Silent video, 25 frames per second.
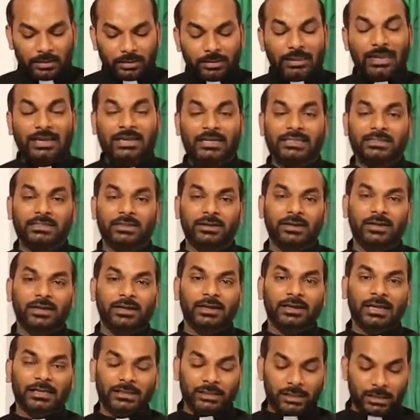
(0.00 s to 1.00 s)
That is
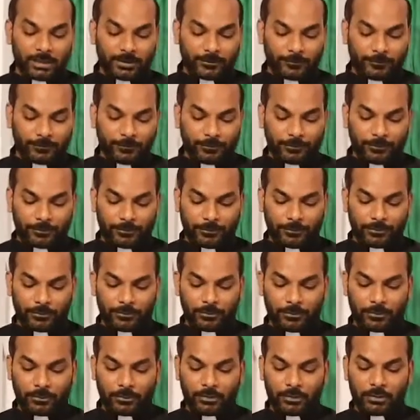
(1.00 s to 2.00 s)
the death of
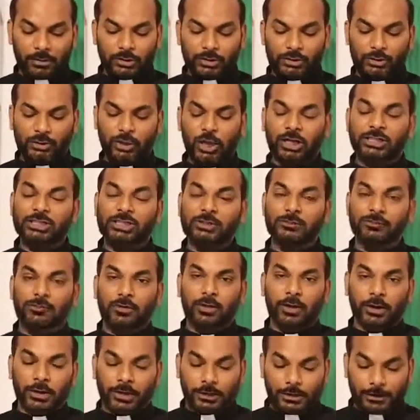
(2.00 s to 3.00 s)
George
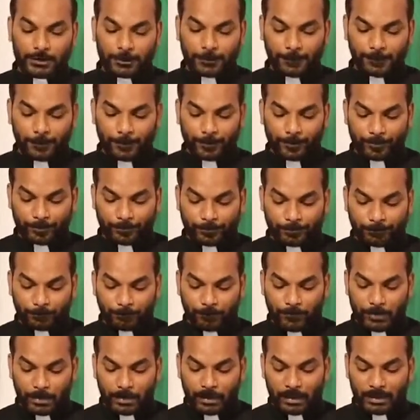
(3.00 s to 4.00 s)
Floyd.
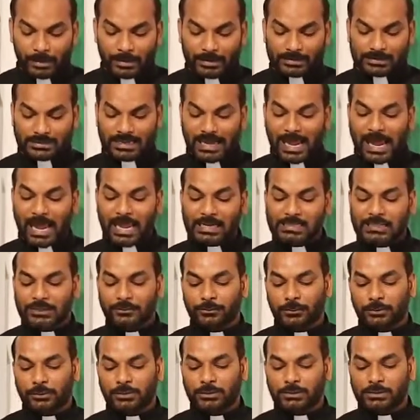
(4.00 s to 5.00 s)
His
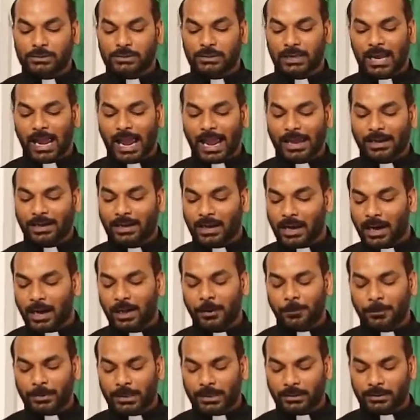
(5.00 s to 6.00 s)
last words, I
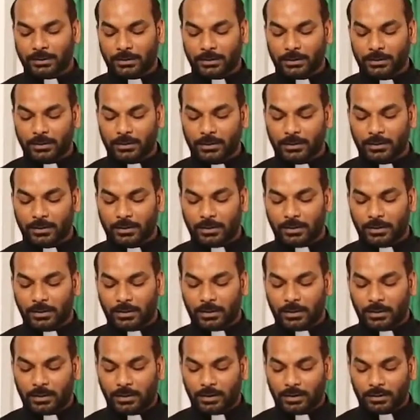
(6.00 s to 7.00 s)
can't breathe.
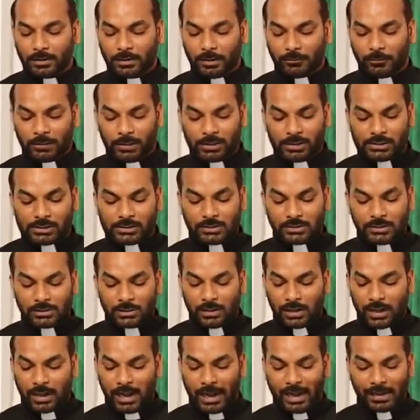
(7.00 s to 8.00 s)
The words
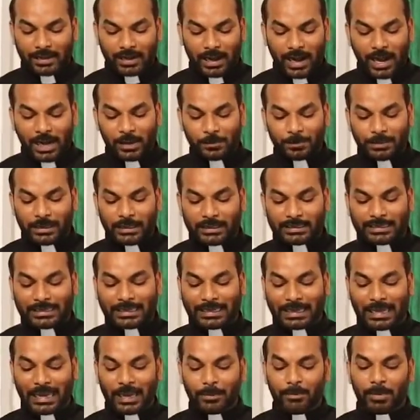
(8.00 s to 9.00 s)
I can't breathe
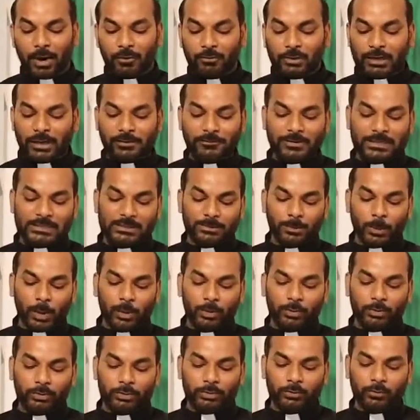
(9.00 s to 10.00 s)
came out of his
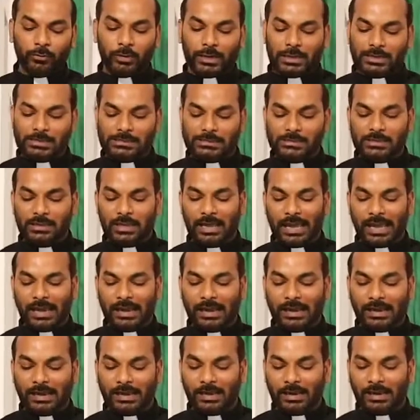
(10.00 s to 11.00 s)
mouth was
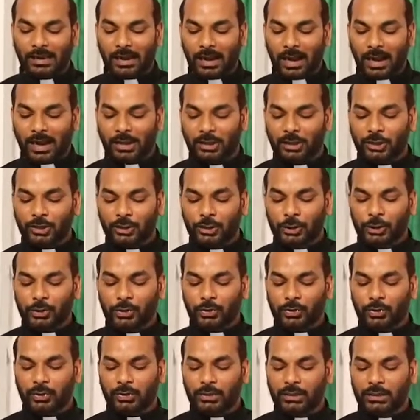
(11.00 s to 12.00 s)
not
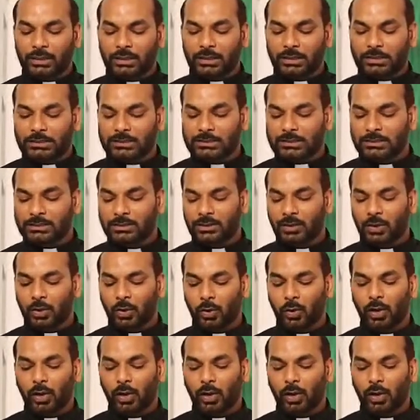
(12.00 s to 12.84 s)
due to this